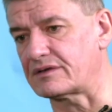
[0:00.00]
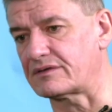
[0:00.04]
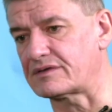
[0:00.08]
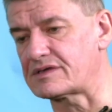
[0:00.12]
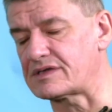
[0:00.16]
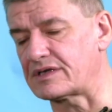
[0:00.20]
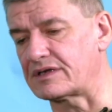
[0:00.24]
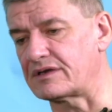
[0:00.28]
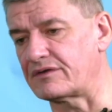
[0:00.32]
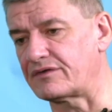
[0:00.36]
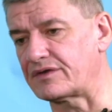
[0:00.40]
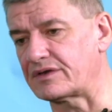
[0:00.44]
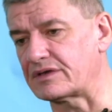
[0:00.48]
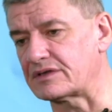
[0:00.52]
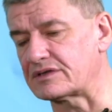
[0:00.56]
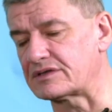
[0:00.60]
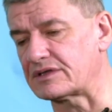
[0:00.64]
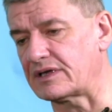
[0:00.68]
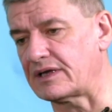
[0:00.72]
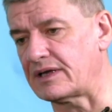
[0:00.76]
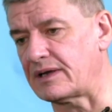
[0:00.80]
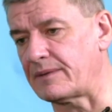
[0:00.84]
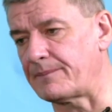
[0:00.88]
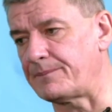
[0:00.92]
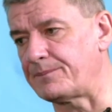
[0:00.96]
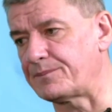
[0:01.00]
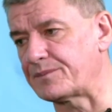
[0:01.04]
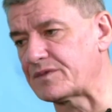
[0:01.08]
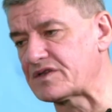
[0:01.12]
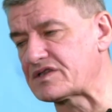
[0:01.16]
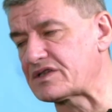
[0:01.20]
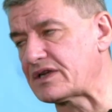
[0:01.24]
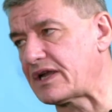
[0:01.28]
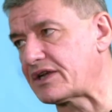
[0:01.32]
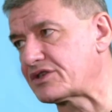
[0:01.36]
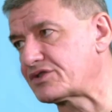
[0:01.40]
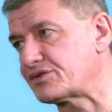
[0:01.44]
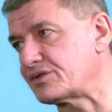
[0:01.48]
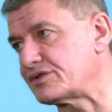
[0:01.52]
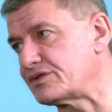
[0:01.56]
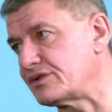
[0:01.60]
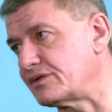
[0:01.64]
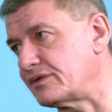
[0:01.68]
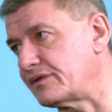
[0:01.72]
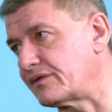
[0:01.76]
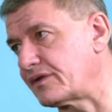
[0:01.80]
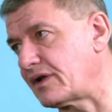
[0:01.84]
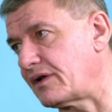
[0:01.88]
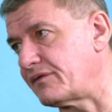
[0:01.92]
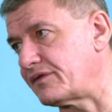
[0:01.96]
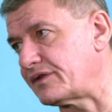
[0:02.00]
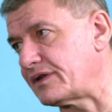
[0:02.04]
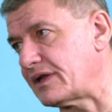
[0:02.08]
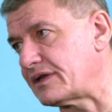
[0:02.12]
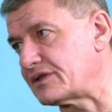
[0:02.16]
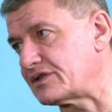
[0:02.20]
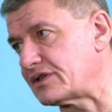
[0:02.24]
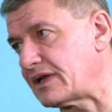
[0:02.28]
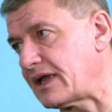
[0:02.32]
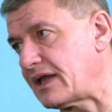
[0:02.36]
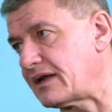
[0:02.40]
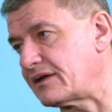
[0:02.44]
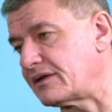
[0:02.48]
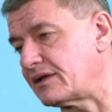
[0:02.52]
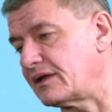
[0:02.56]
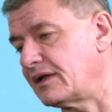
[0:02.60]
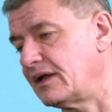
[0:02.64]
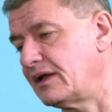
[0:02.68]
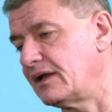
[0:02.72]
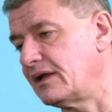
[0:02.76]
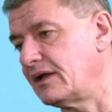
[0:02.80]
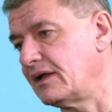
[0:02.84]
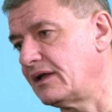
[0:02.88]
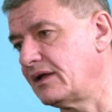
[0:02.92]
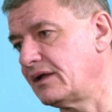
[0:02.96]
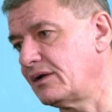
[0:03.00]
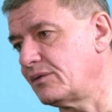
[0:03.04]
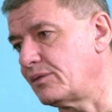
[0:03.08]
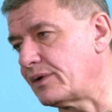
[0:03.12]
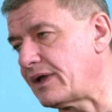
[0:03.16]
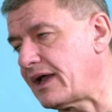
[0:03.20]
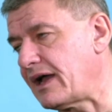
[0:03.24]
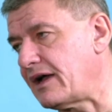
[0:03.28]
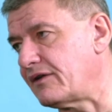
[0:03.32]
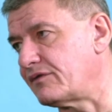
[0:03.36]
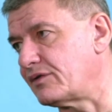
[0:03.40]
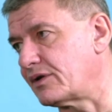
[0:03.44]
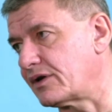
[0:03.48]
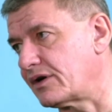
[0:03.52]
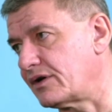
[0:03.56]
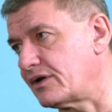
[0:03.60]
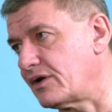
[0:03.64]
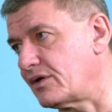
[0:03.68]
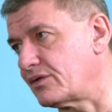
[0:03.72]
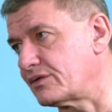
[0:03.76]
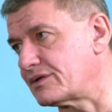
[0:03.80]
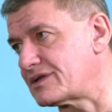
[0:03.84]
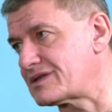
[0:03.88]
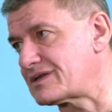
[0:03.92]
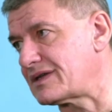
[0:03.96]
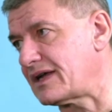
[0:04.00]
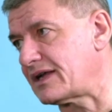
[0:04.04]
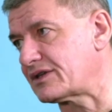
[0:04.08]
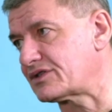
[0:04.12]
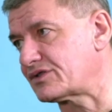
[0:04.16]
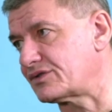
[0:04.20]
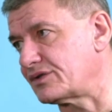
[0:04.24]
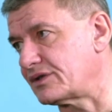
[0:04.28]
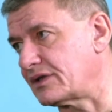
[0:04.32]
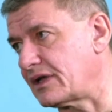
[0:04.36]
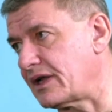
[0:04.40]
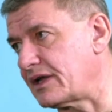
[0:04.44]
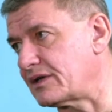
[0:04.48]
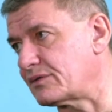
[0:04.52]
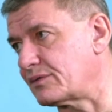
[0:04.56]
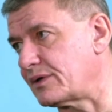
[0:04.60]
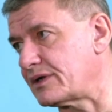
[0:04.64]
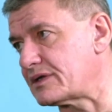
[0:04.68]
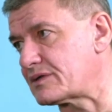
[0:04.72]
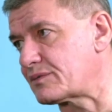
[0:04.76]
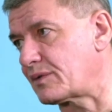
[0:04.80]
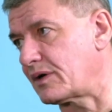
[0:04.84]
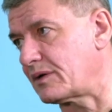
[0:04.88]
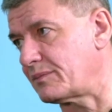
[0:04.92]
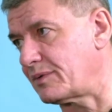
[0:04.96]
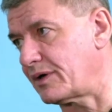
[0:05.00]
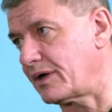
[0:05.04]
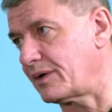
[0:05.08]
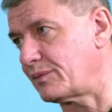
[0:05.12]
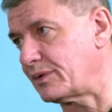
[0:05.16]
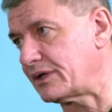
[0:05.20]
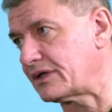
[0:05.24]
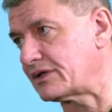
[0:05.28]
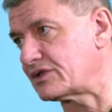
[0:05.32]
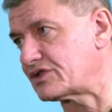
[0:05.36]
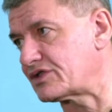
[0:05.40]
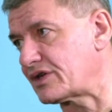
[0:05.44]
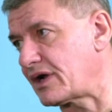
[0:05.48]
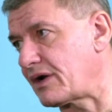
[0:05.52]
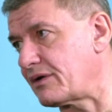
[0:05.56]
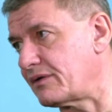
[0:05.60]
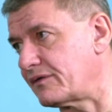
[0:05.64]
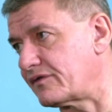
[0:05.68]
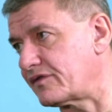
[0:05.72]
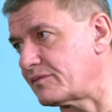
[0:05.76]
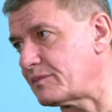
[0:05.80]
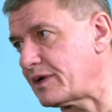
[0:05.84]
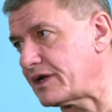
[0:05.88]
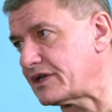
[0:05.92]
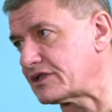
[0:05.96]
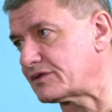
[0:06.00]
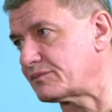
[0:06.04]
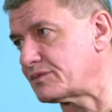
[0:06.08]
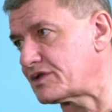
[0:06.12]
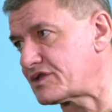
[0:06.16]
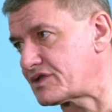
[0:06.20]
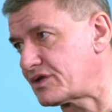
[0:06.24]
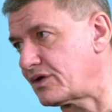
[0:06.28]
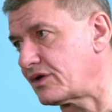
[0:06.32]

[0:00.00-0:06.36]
significant statutory duty of confidentiality, we have what are known as statutory gateways, whereby we can share information with